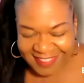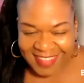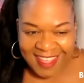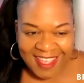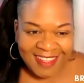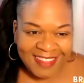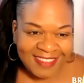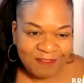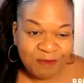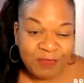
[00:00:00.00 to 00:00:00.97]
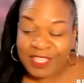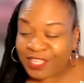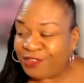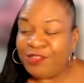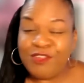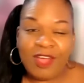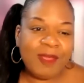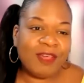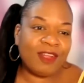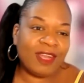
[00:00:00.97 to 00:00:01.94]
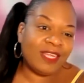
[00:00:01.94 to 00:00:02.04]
yeah, me too. You know I be calling that